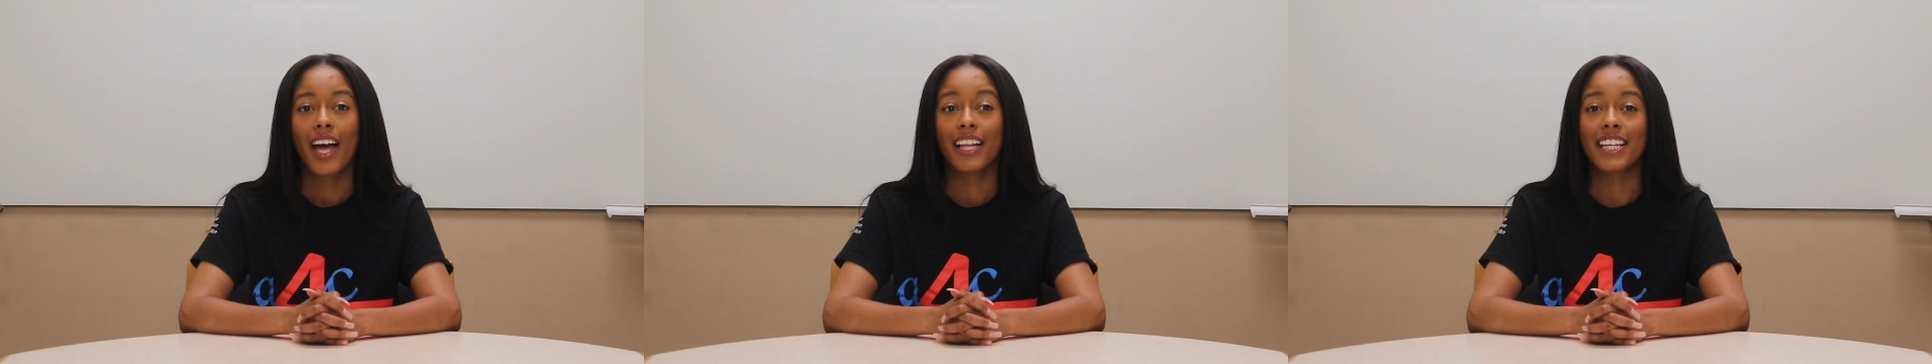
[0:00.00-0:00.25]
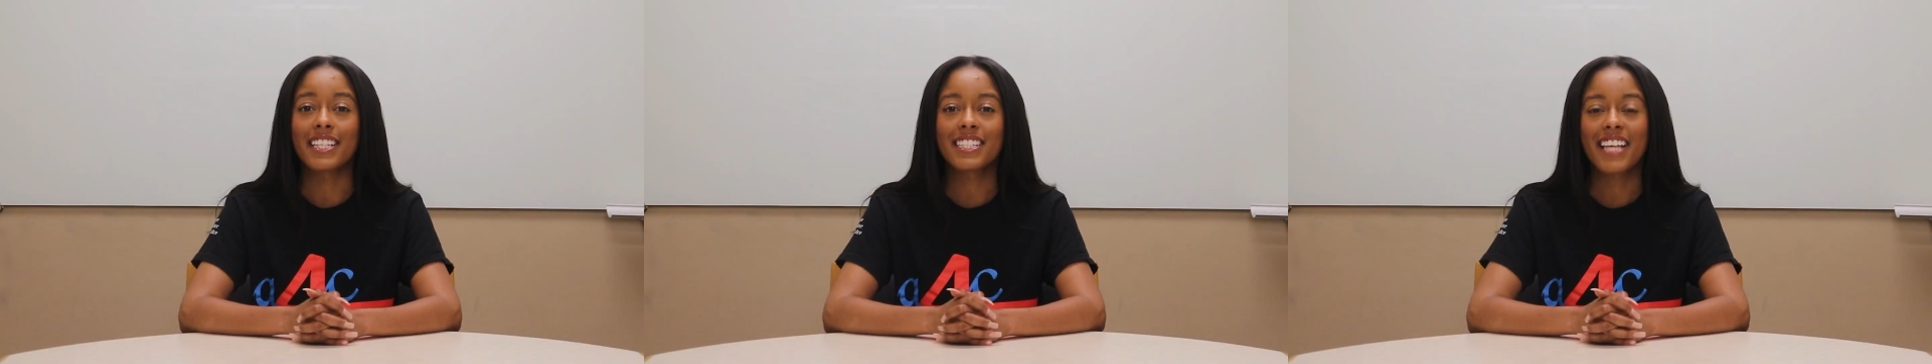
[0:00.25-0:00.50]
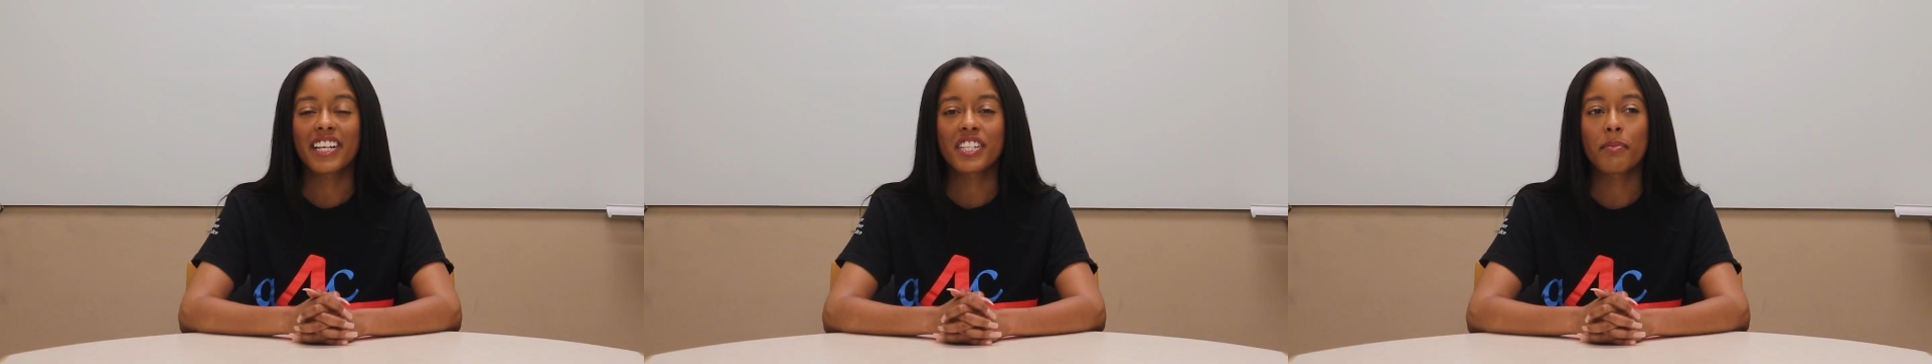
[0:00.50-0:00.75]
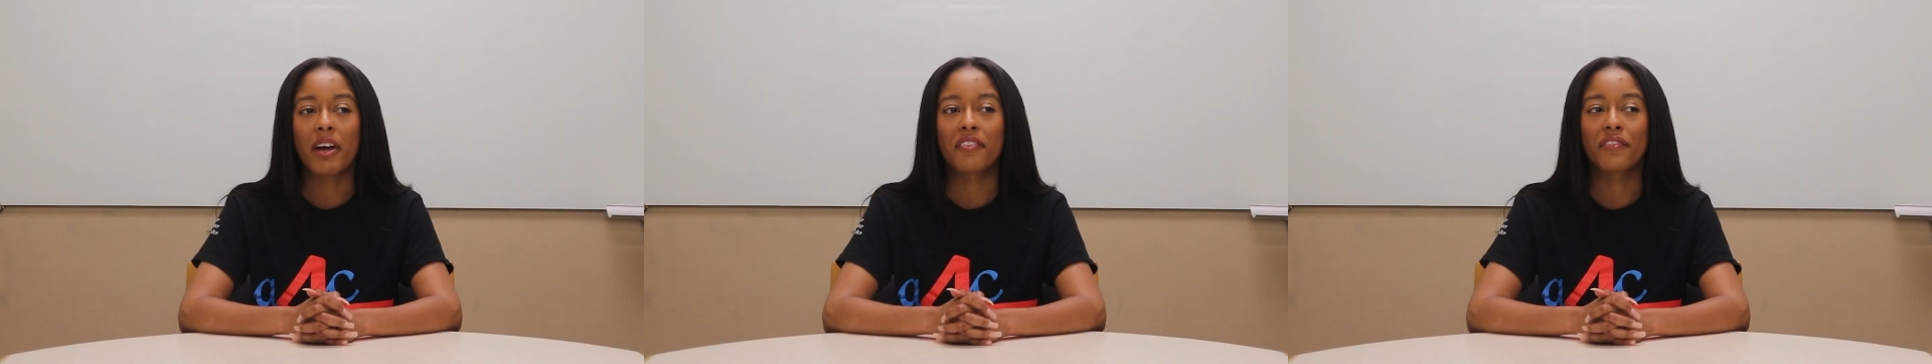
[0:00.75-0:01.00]
This is
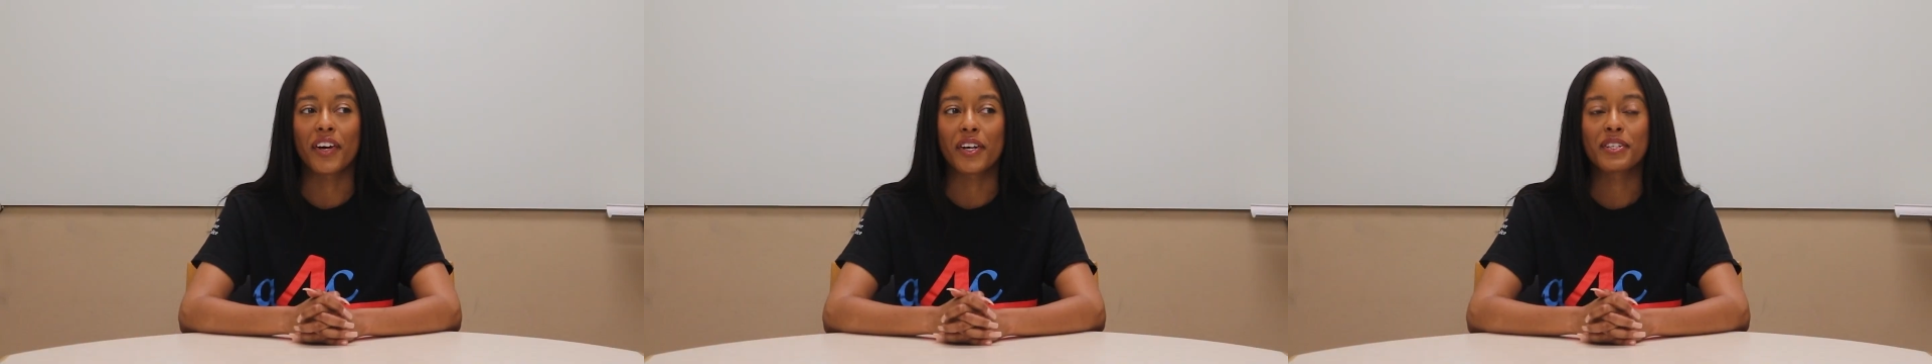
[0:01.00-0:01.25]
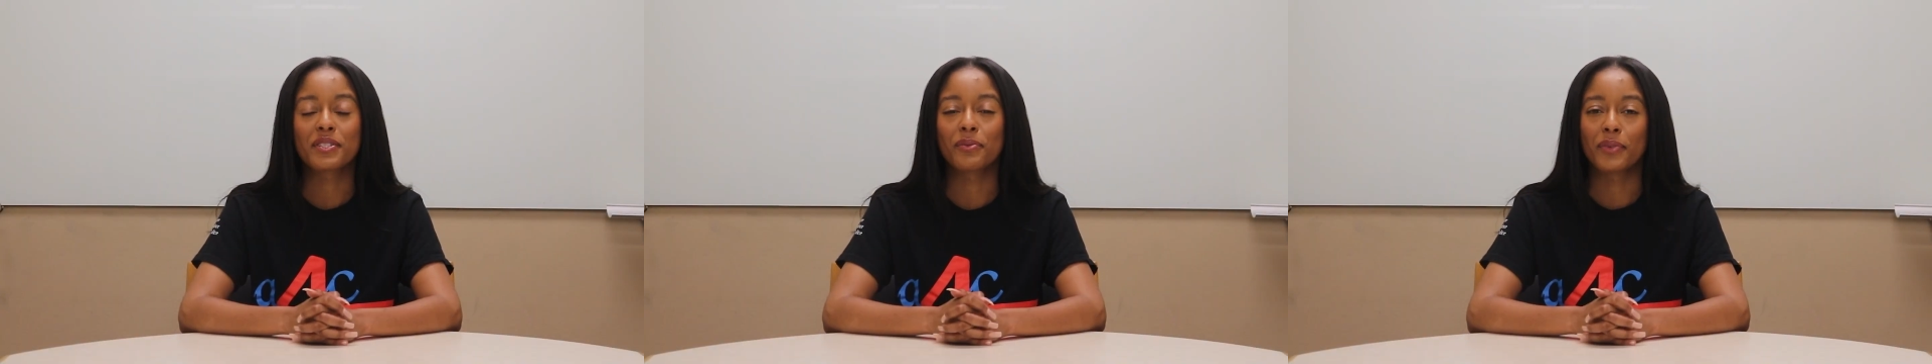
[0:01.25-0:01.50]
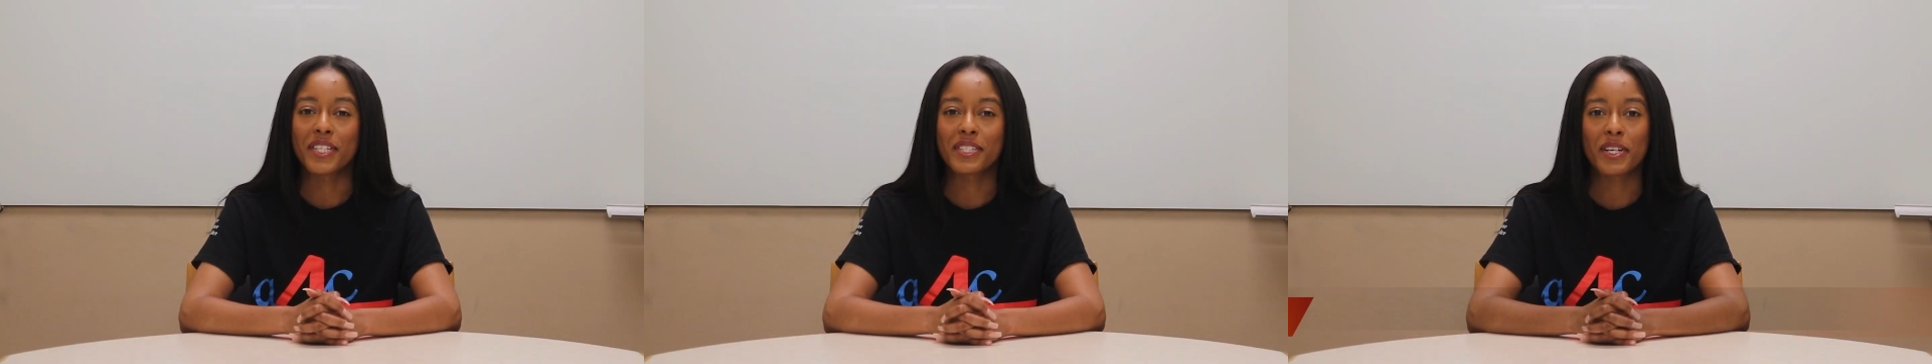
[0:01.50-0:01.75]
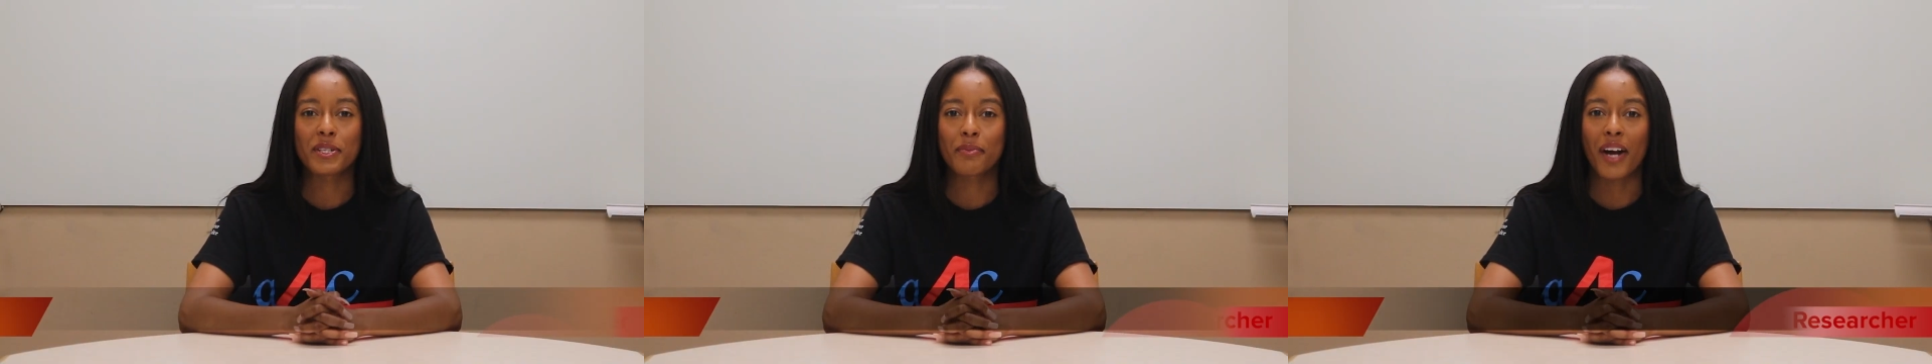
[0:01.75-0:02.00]
actually my first
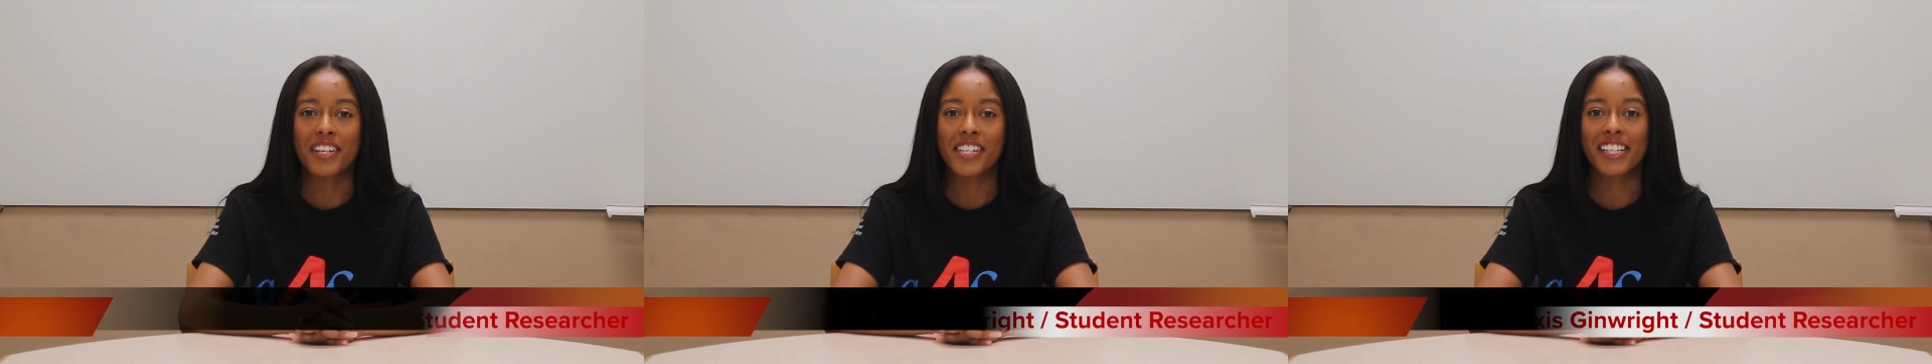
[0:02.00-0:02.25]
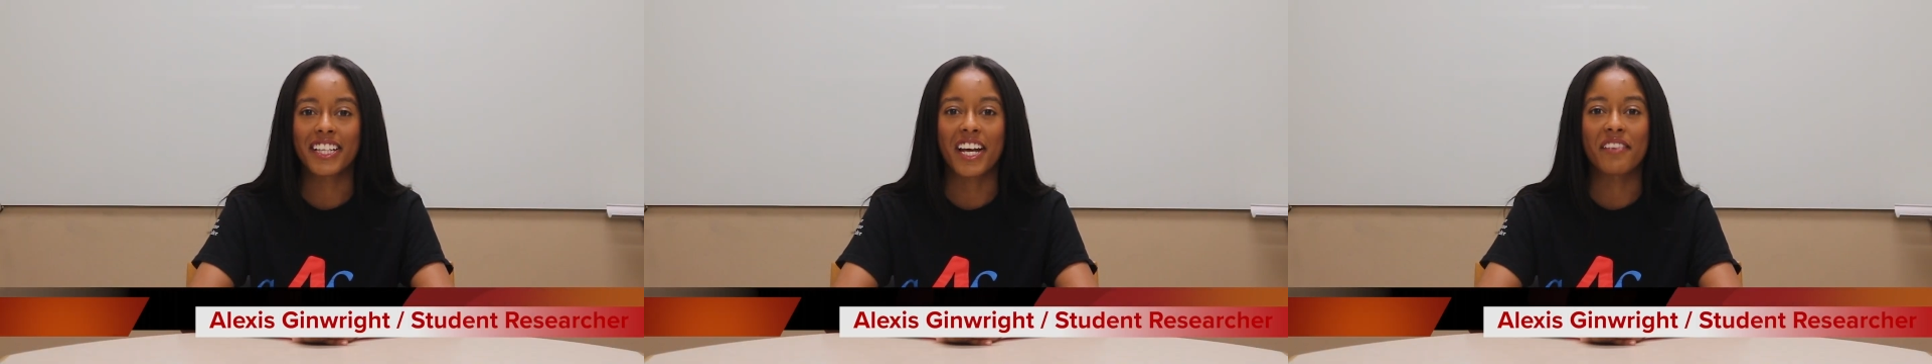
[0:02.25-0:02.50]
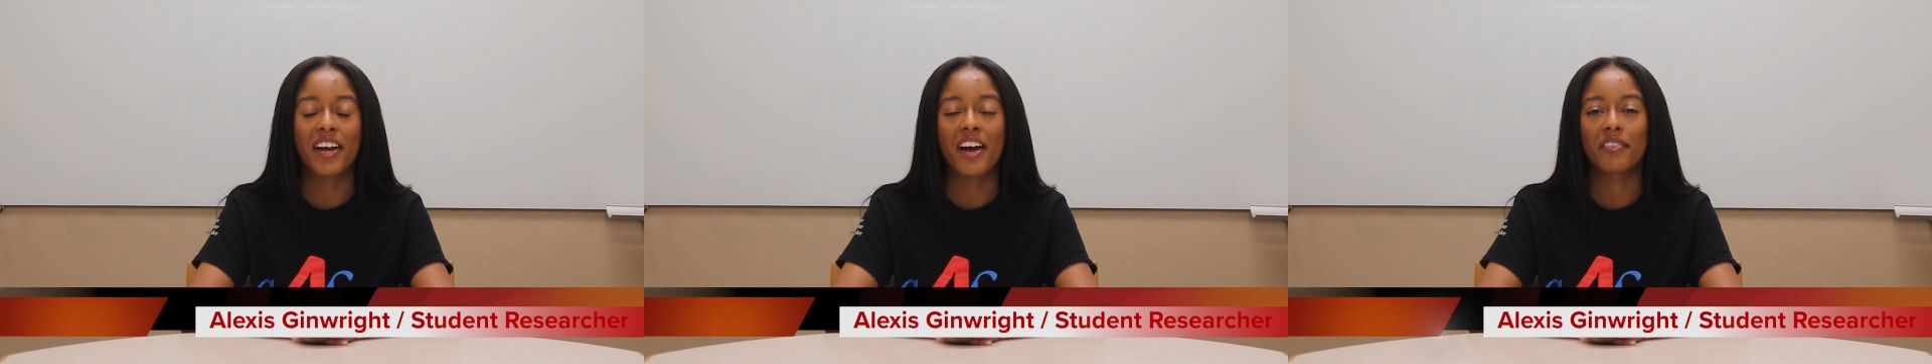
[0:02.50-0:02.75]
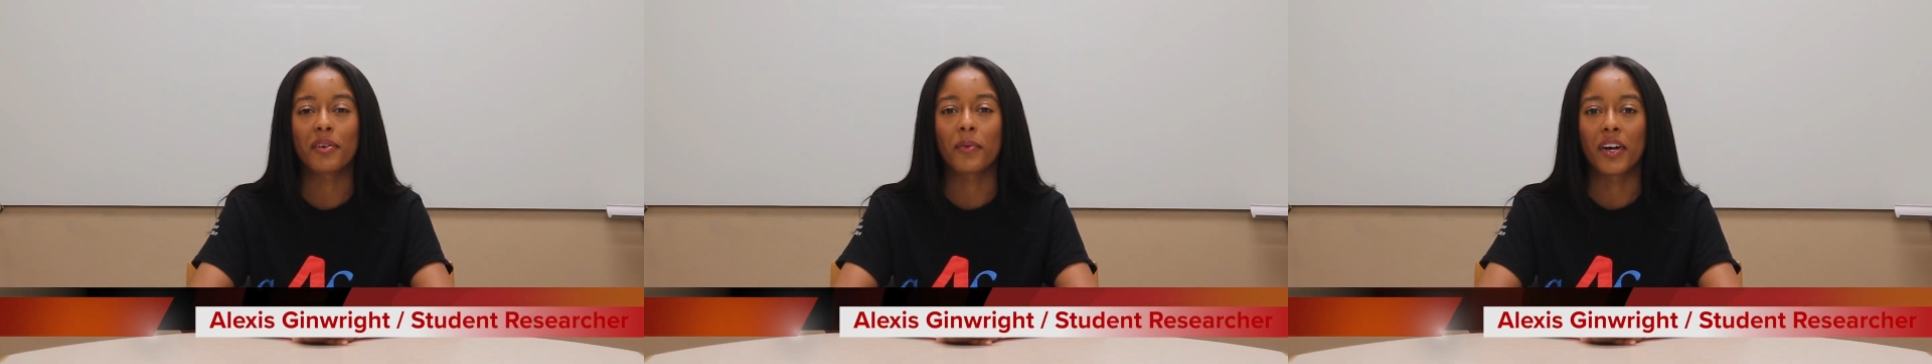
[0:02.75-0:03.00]
research project that I've
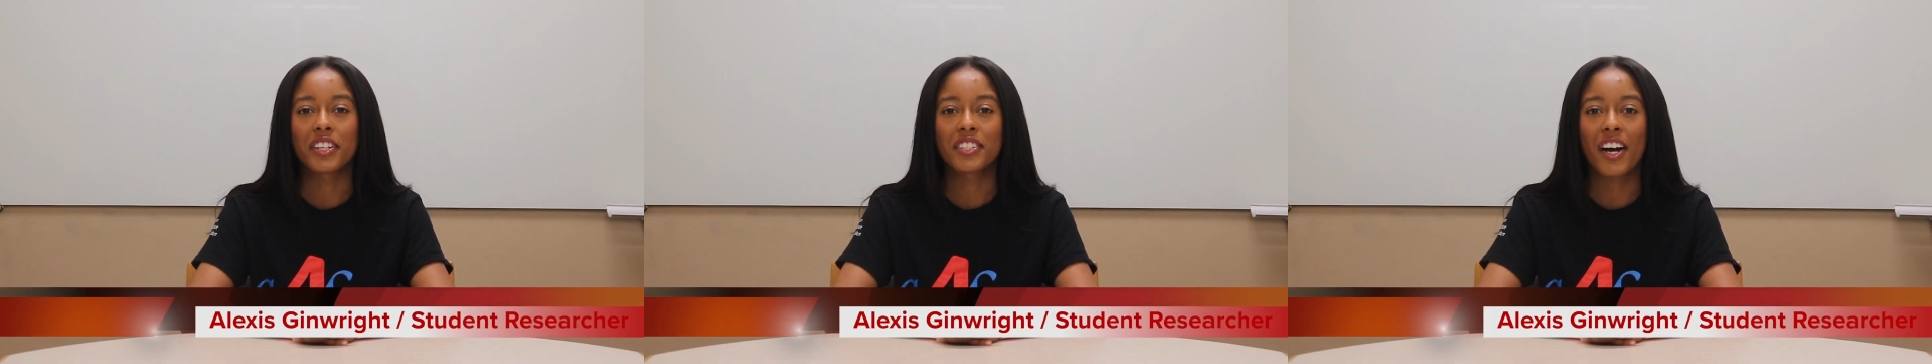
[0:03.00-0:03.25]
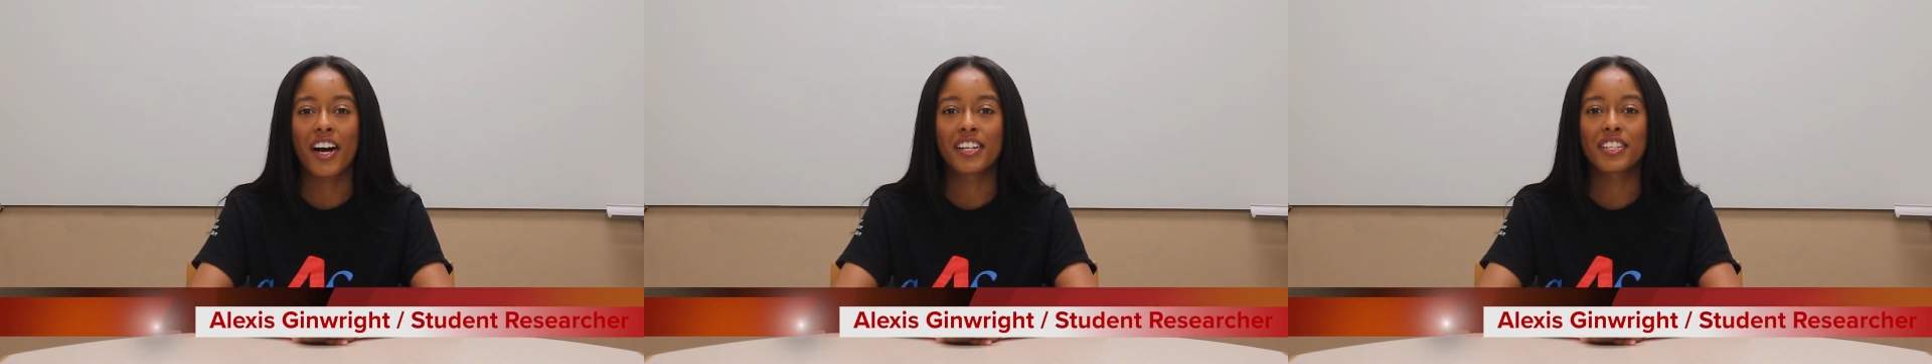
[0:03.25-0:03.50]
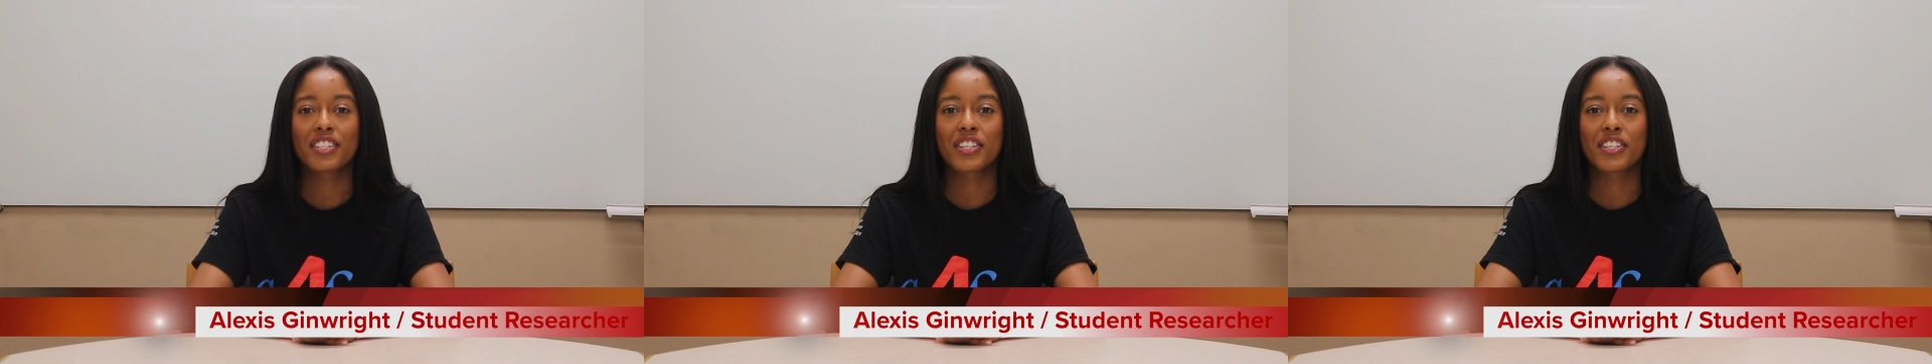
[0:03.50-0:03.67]
ever worked on,